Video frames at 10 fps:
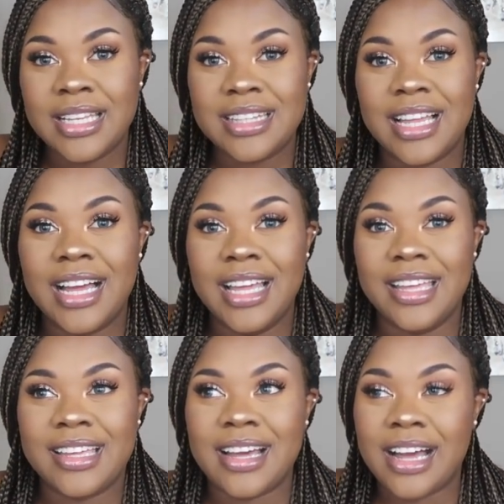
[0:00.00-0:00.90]

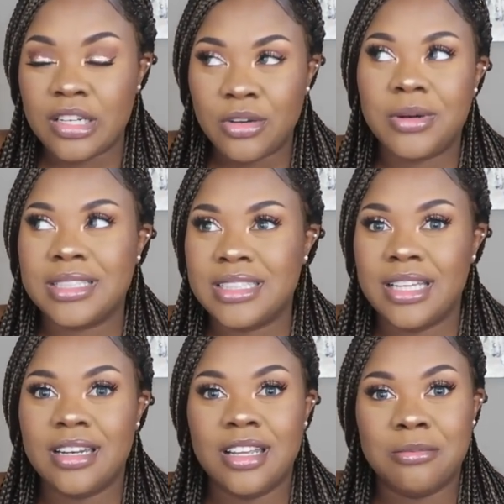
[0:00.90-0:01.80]
Like, I know I
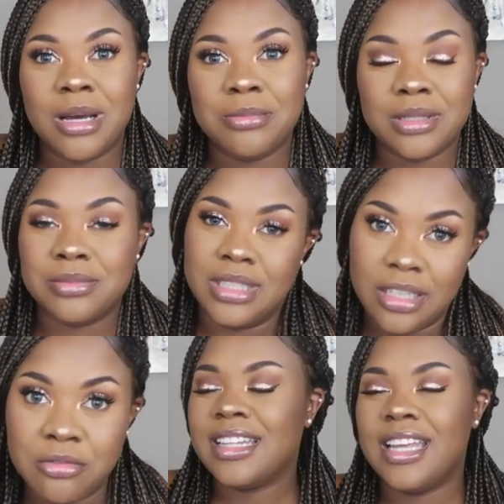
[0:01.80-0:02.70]
said in my bump
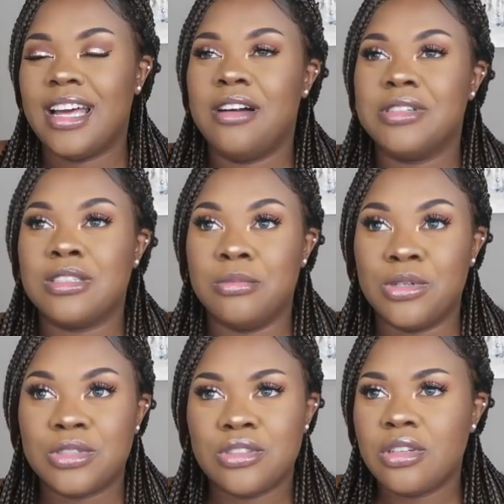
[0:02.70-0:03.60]
date that I was
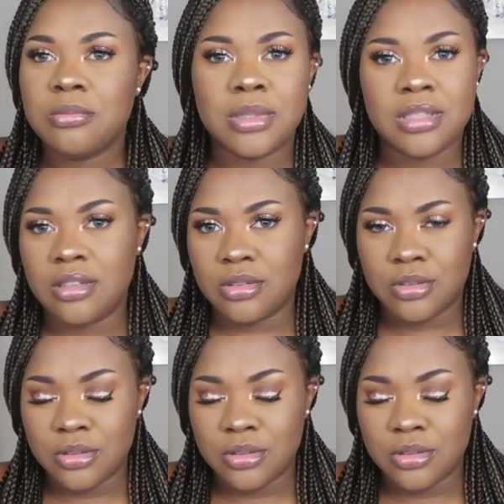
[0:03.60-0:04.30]
emotional, but no.